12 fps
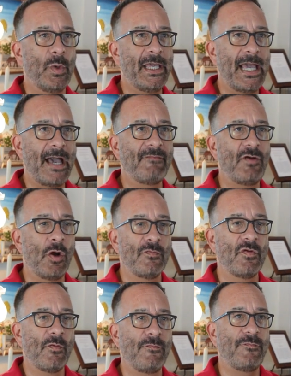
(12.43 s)
We have
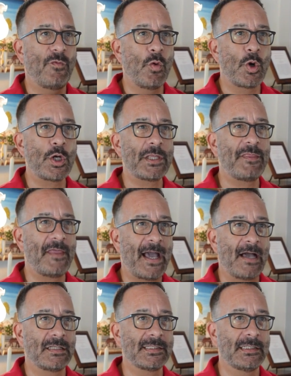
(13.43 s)
over
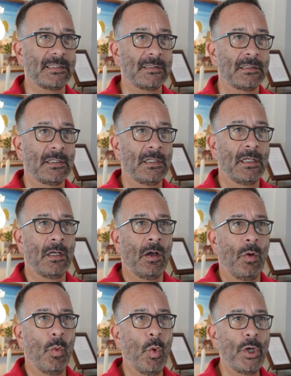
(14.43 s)
4,000
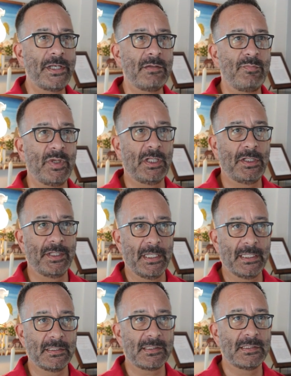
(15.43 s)
wooden
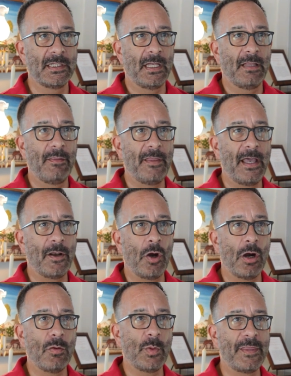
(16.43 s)
buildings that
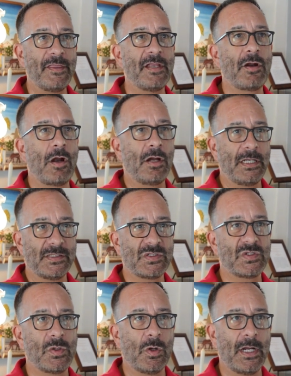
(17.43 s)
are within our
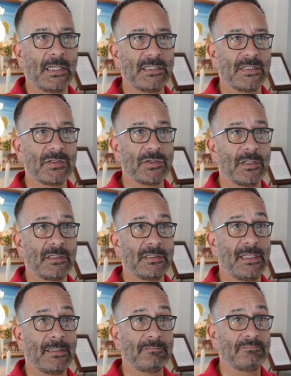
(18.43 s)
historic district
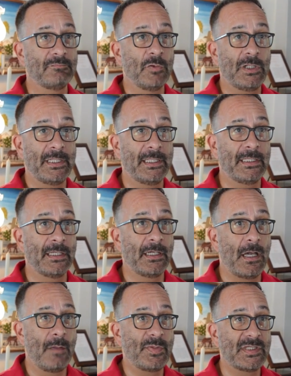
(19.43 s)
that really
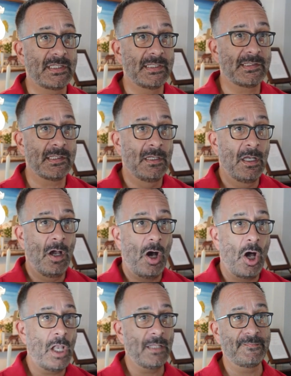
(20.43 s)
encompasses
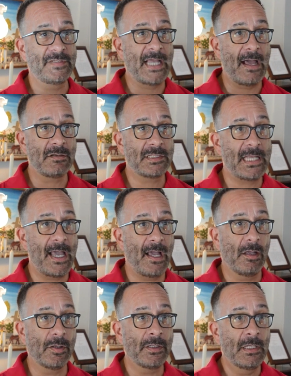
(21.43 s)
all of
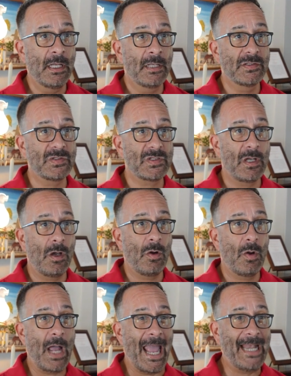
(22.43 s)
downtown.
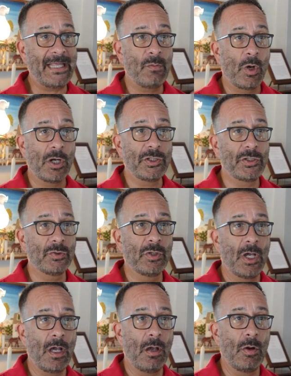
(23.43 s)
So anywhere you
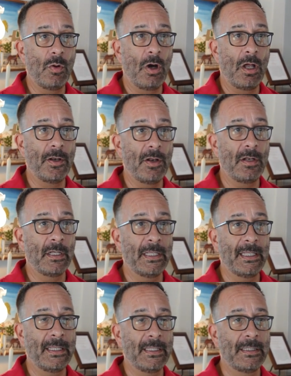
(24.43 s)
go on
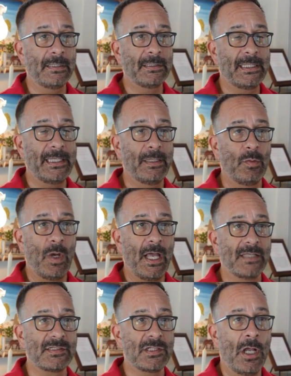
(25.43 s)
in Key
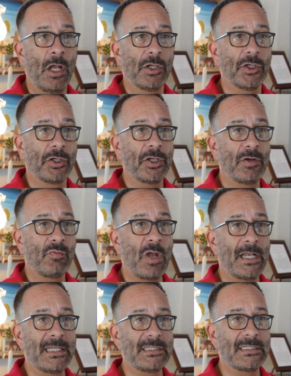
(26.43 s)
West, you're going to
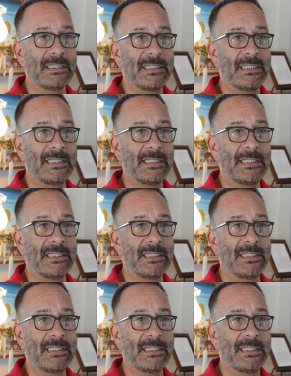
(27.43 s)
run into